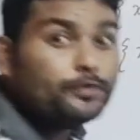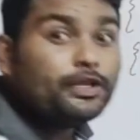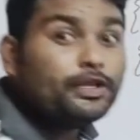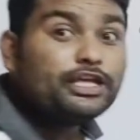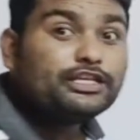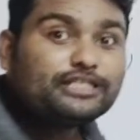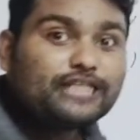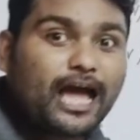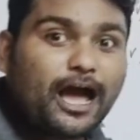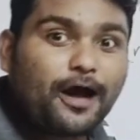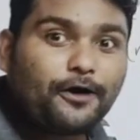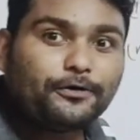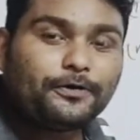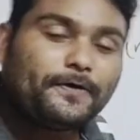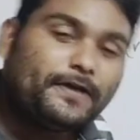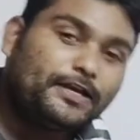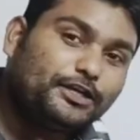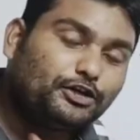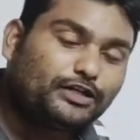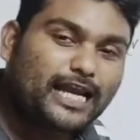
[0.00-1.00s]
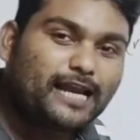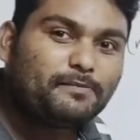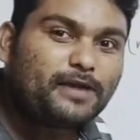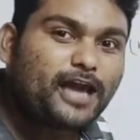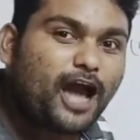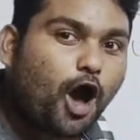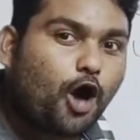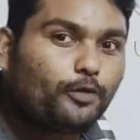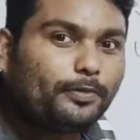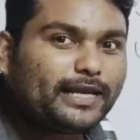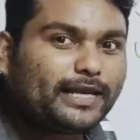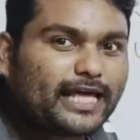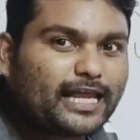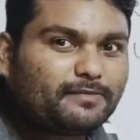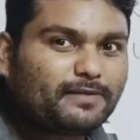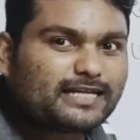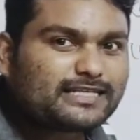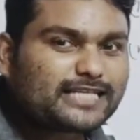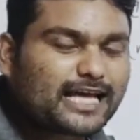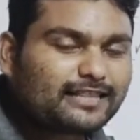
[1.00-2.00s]
Now you tell me how many
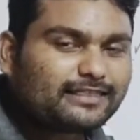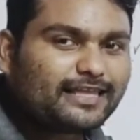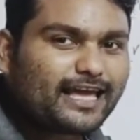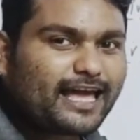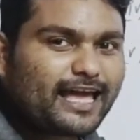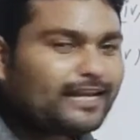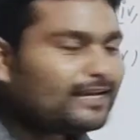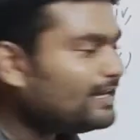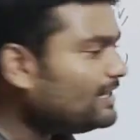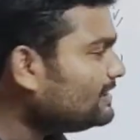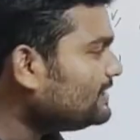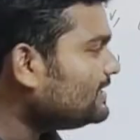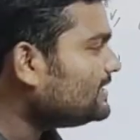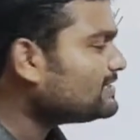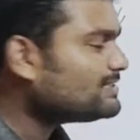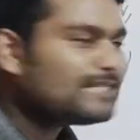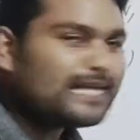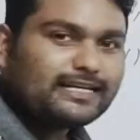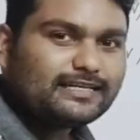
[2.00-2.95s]
elements are there in this set,